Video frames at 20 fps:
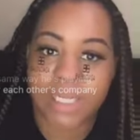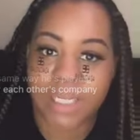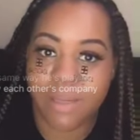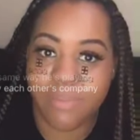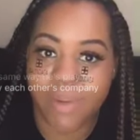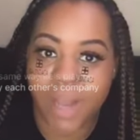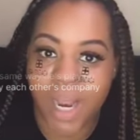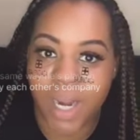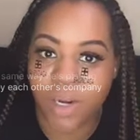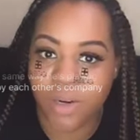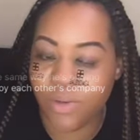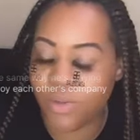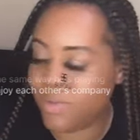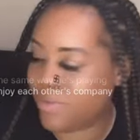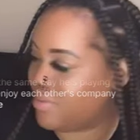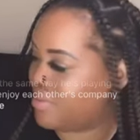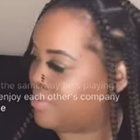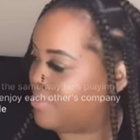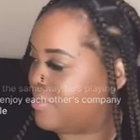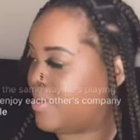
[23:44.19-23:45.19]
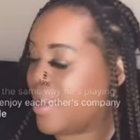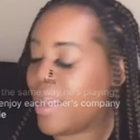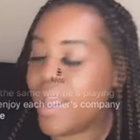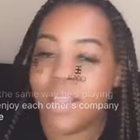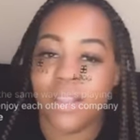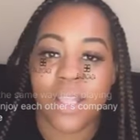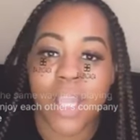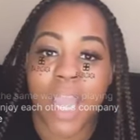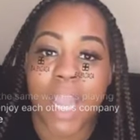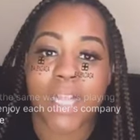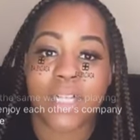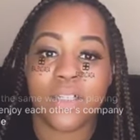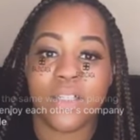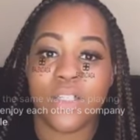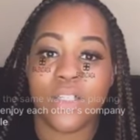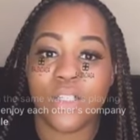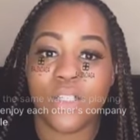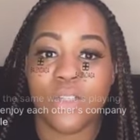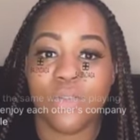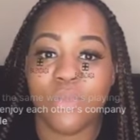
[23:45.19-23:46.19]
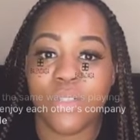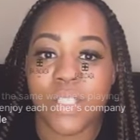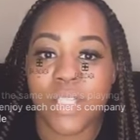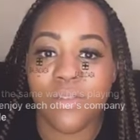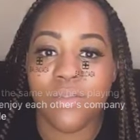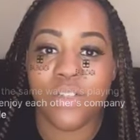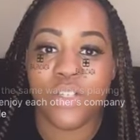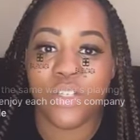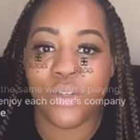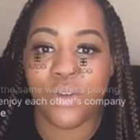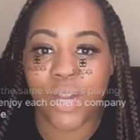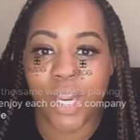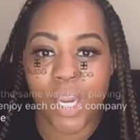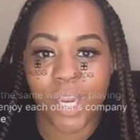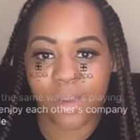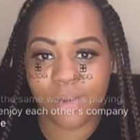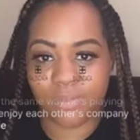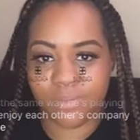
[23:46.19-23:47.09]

bottle, the exclusive joint.